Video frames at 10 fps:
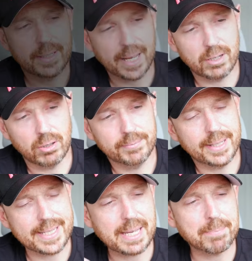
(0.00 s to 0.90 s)
Now, look,
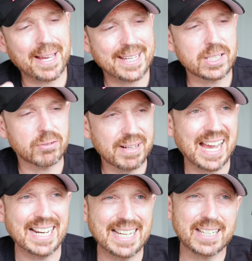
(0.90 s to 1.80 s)
let's get back into
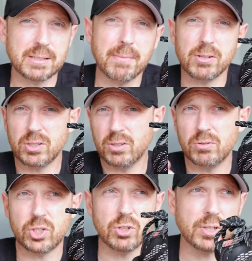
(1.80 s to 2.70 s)
reality, because most of you
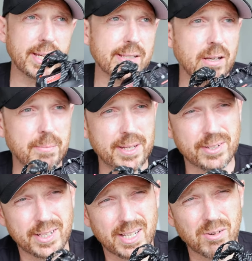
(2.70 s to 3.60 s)
are shoe geeks like me and
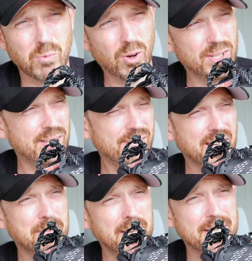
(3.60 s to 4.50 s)
you're going to go, what is he
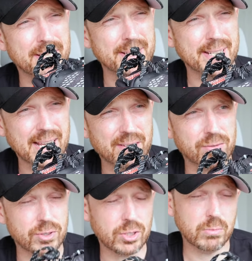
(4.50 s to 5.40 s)
recommending a
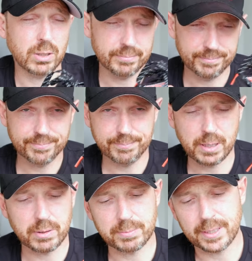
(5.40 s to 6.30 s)
Decathlon shoe? Well,
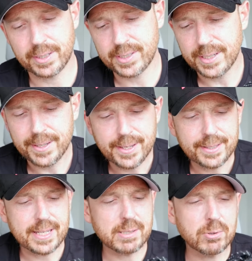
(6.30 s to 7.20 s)
bear with me, because
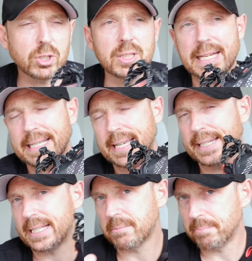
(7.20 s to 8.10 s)
there's some good things here
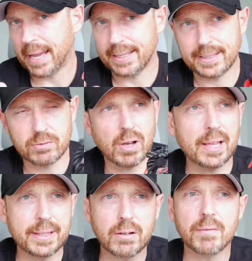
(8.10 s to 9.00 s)
and there's some bad things. Well,
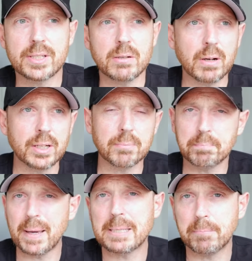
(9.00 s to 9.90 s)
I think obviously one of the
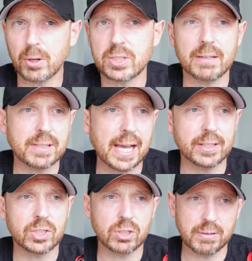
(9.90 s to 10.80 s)
best positives out
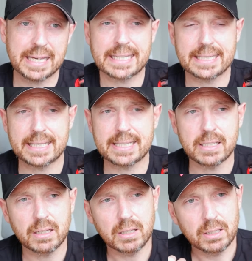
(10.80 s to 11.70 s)
of the shoe is this,